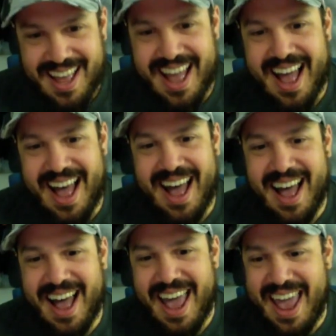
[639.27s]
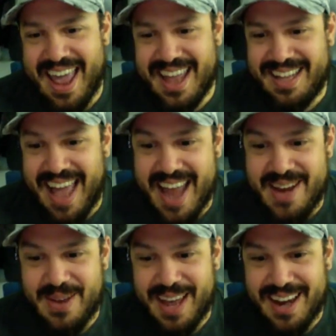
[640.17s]
And
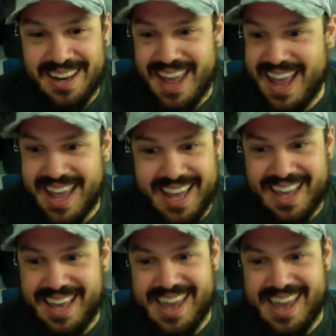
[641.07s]
you can like